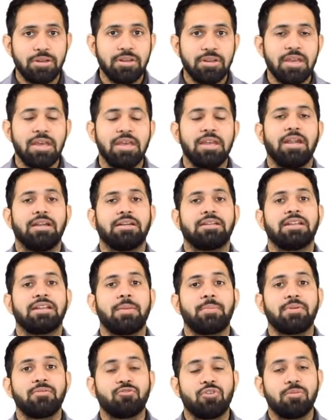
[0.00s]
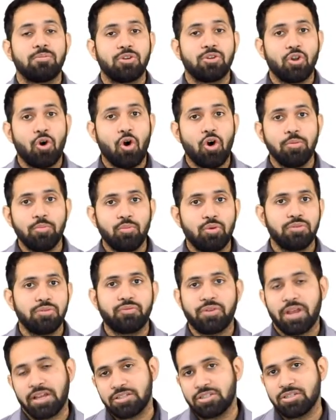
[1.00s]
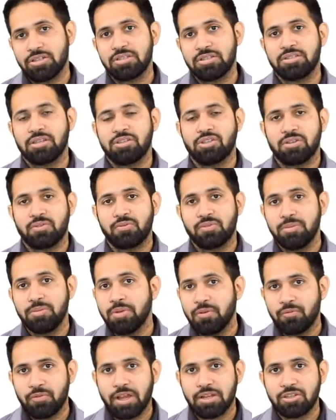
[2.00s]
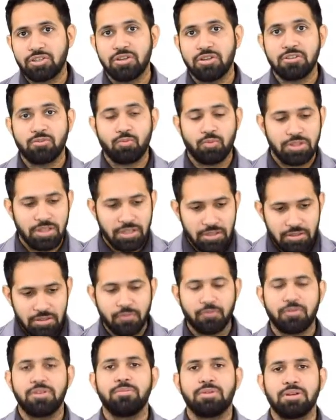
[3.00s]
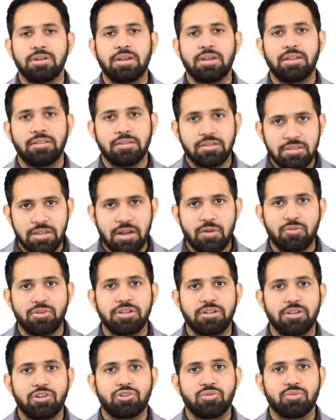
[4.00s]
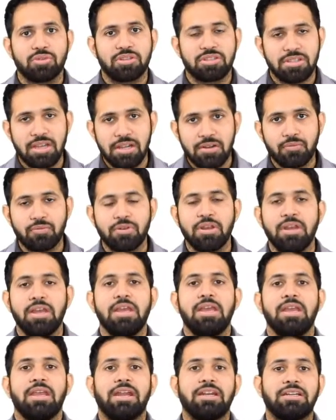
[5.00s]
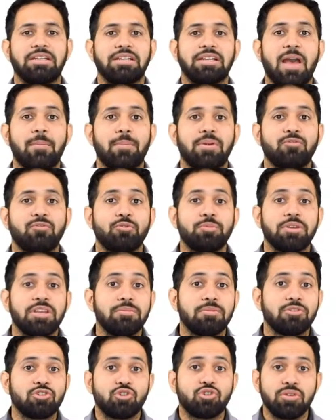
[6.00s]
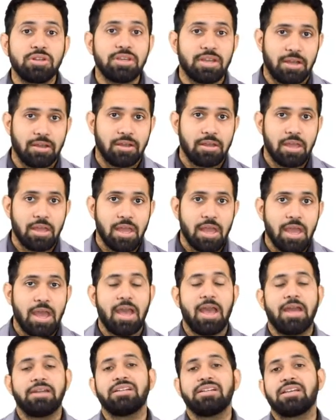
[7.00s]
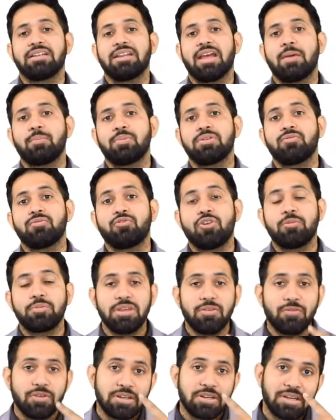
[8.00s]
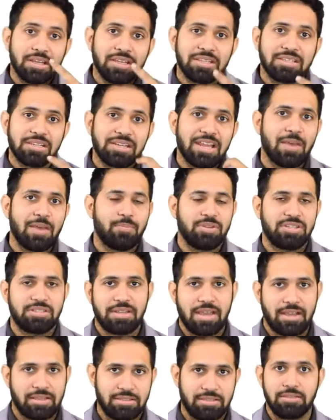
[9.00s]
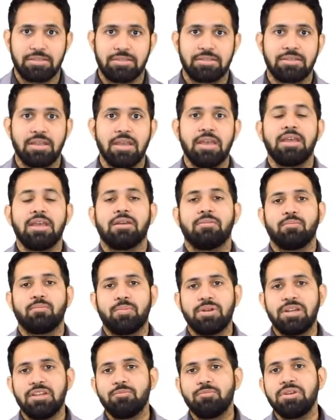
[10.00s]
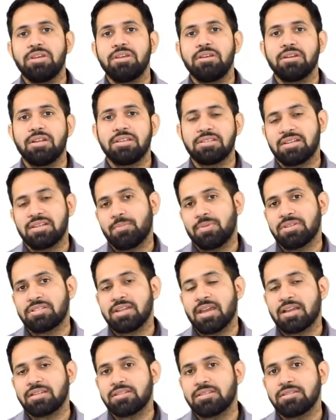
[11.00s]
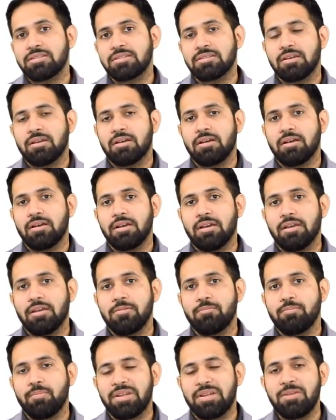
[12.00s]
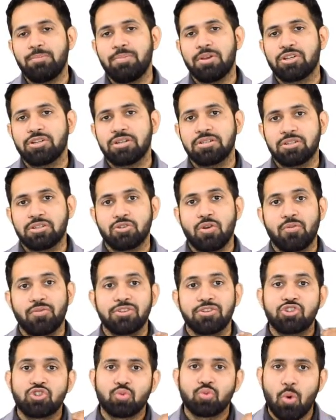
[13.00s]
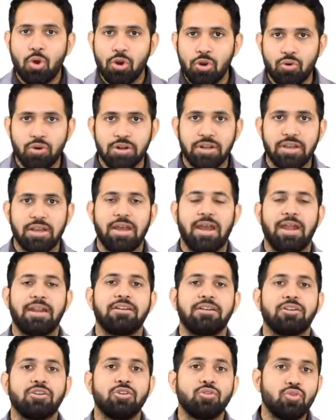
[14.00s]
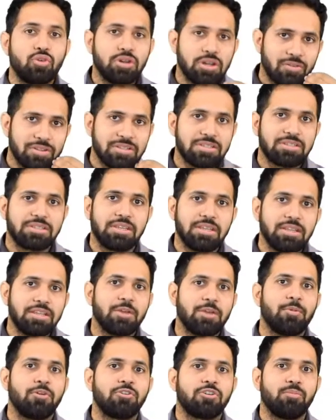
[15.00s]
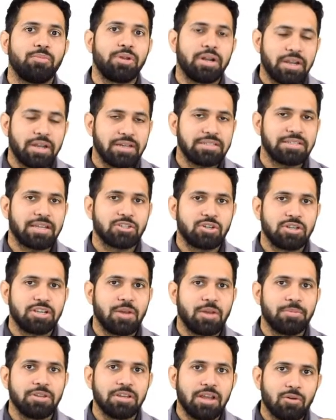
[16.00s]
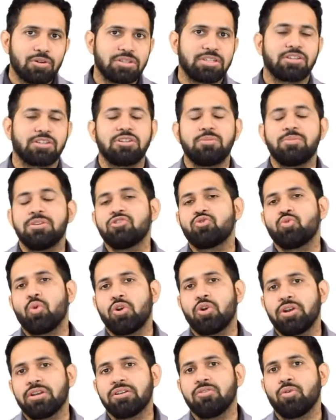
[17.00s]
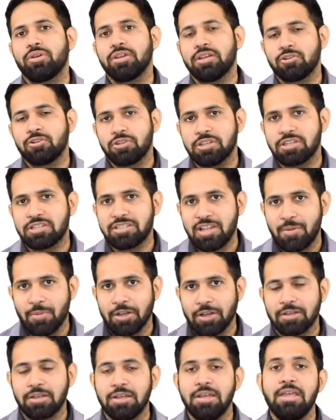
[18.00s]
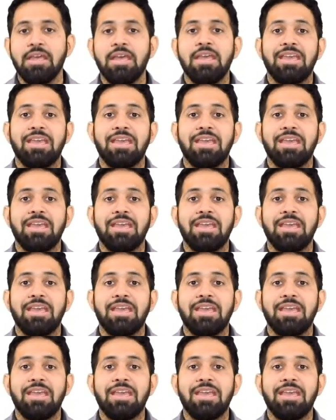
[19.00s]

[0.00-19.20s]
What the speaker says: It can happen from long bone fractures such as femur fractures within the femur and the surrounding tissue itself. It can happen from hematuria and it can happen from even nasal epistaxis. Believe me, nasal epistaxis in many patients is often swallowed and you don't even see the amount of blood that is actually coming out. It's actually being swallowed and going into the stomach.